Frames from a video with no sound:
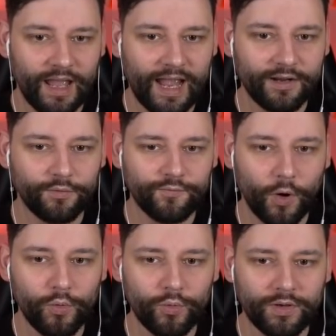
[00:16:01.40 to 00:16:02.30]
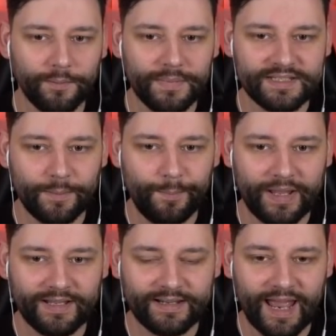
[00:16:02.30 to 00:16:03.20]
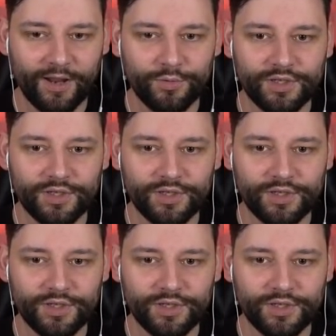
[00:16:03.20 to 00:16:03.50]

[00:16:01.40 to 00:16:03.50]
and a rogue Mr. Bacon hair who's